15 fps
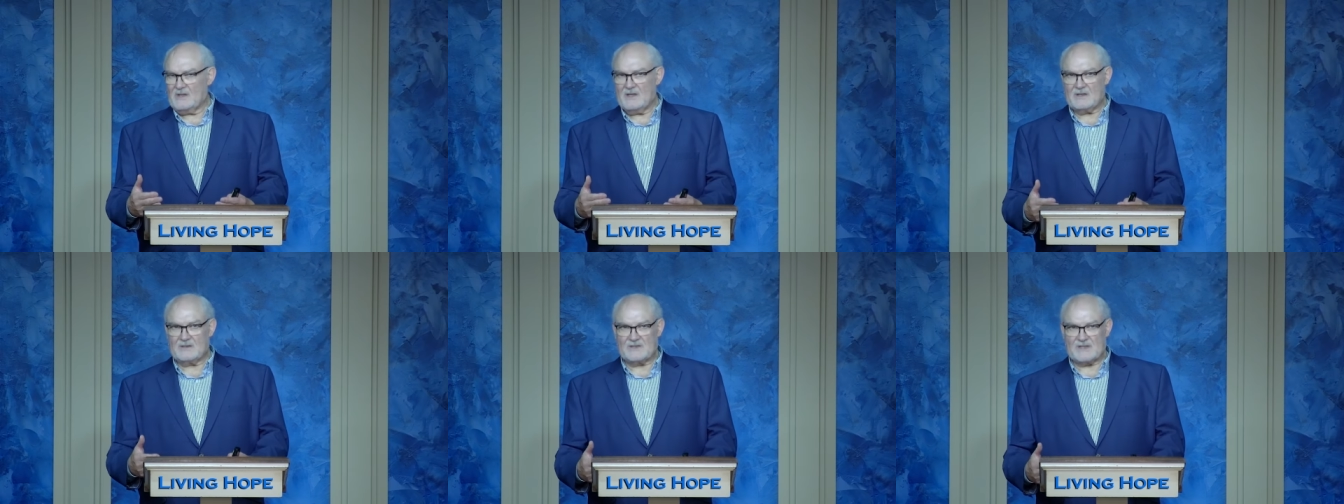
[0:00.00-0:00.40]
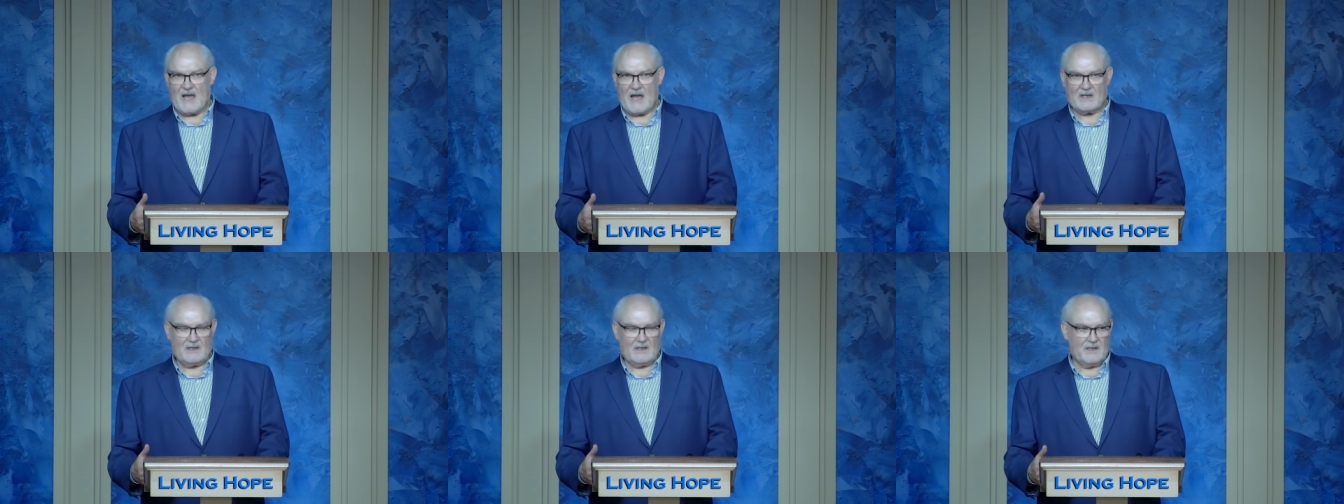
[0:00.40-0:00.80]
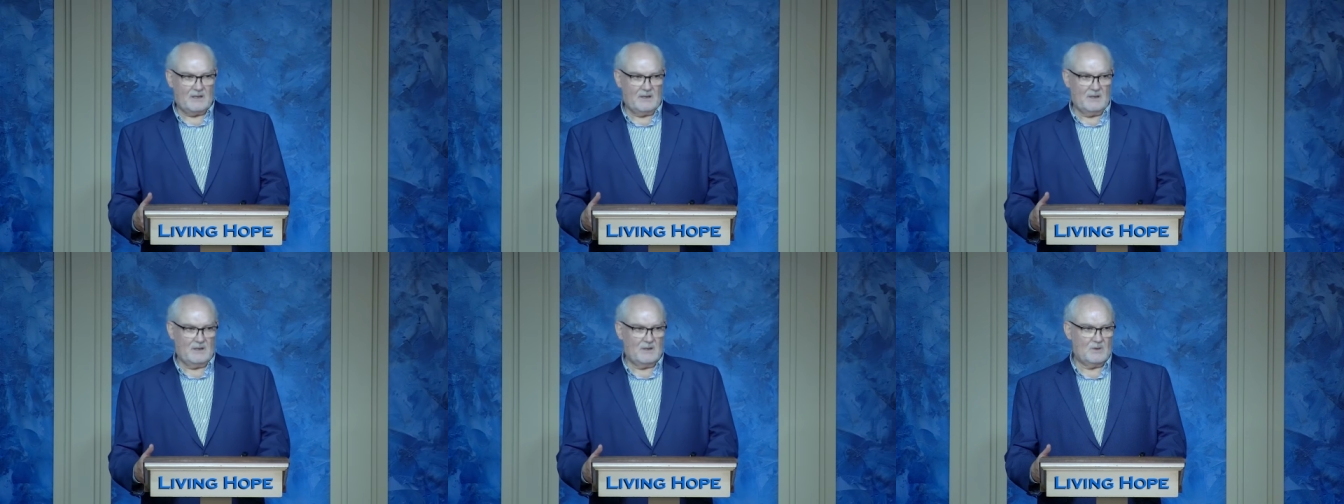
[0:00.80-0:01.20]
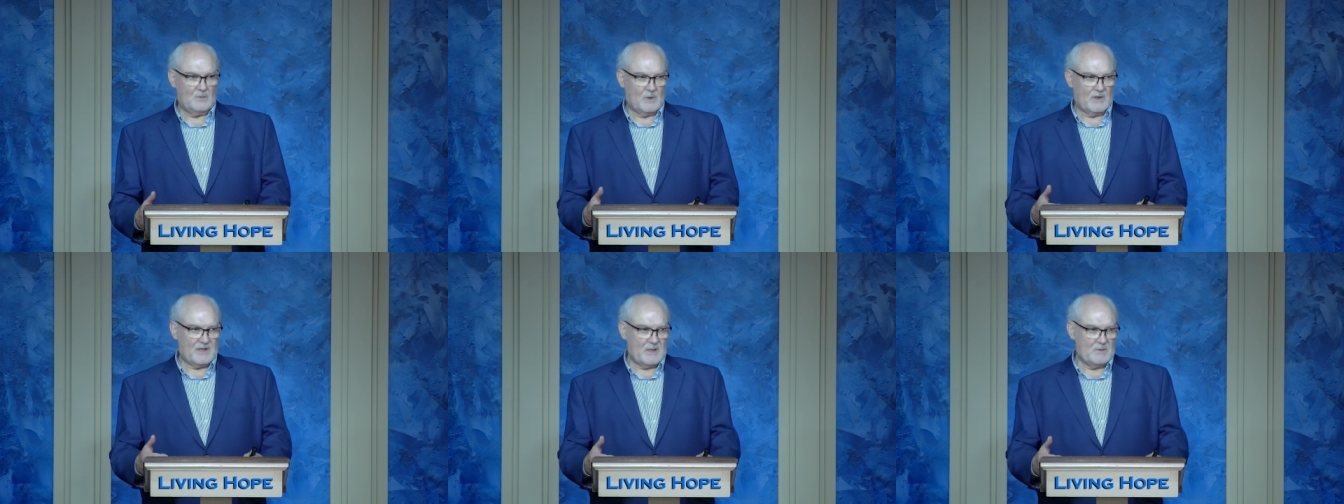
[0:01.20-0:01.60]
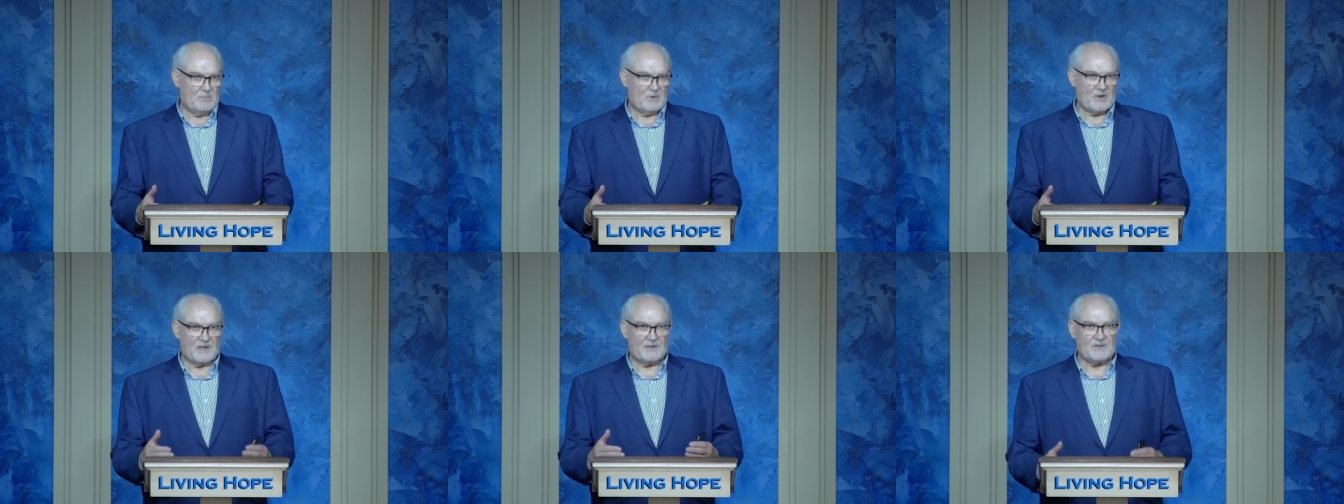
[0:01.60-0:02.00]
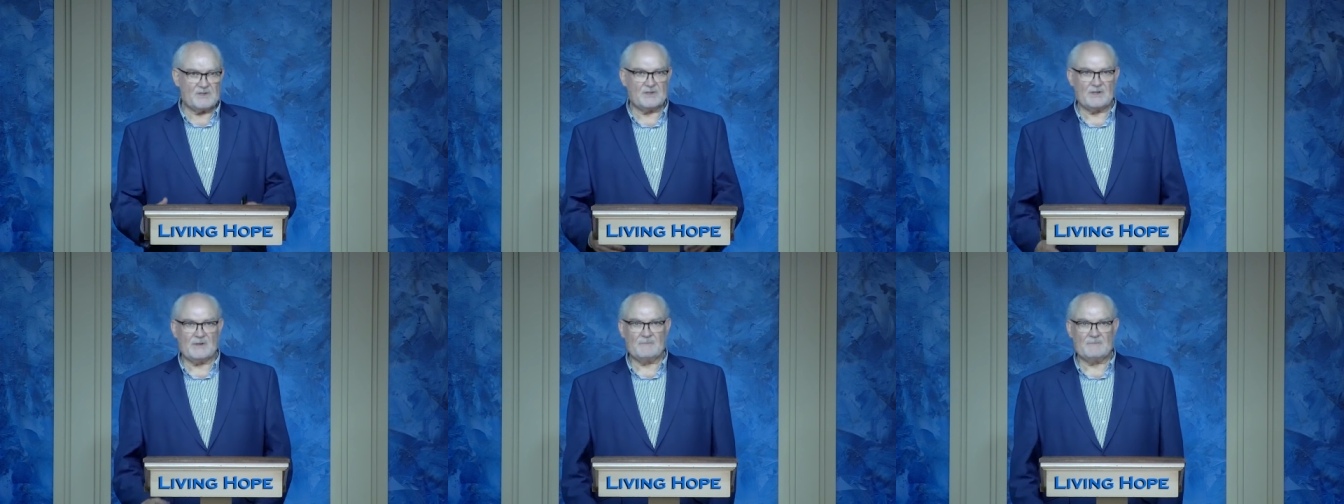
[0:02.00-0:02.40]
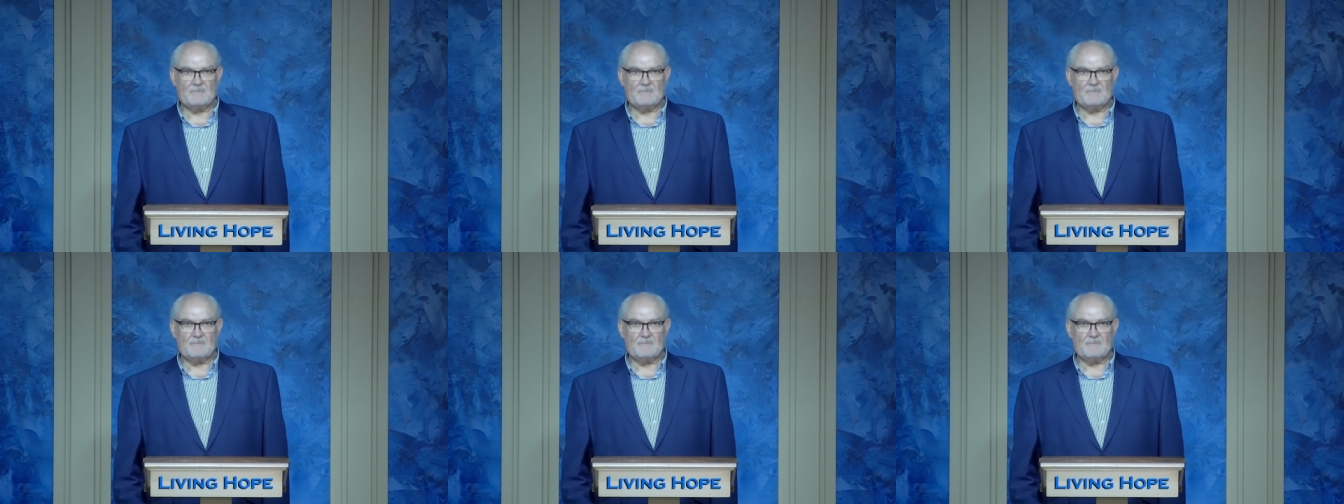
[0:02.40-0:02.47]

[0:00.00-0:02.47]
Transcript: exactly what he preached.